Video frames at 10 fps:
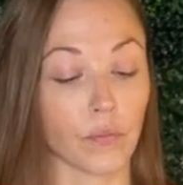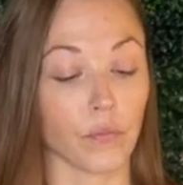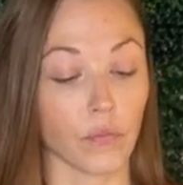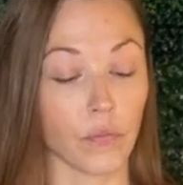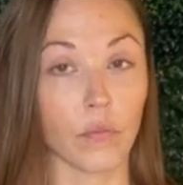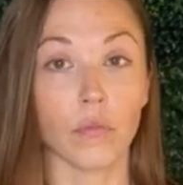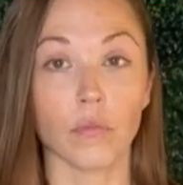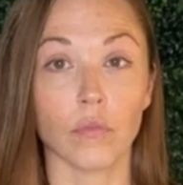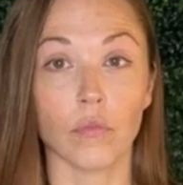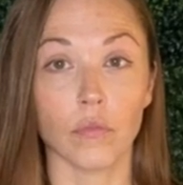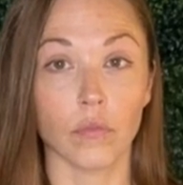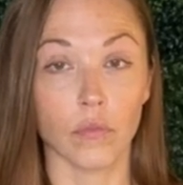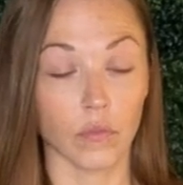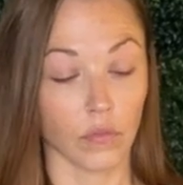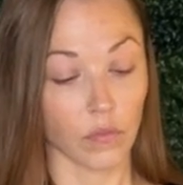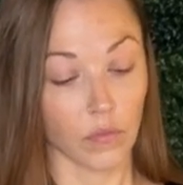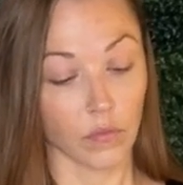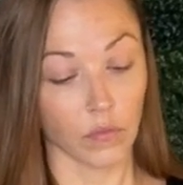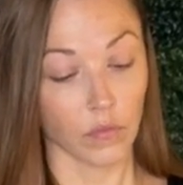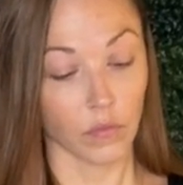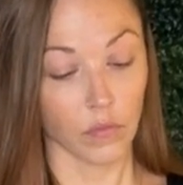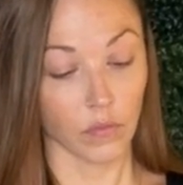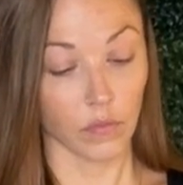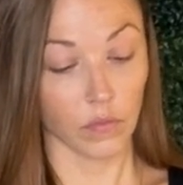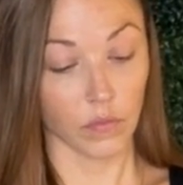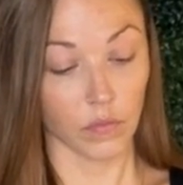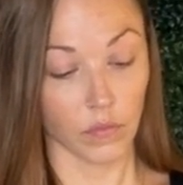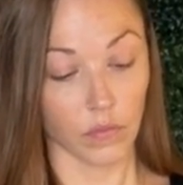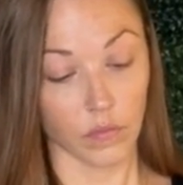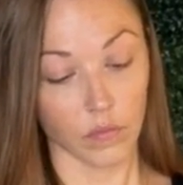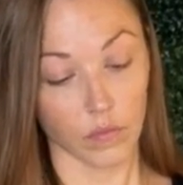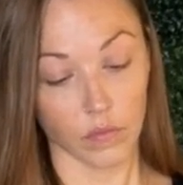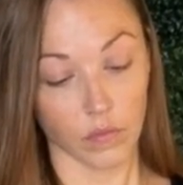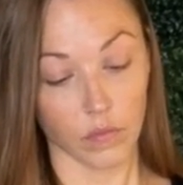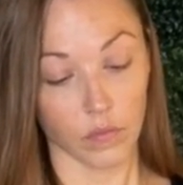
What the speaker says: (silence)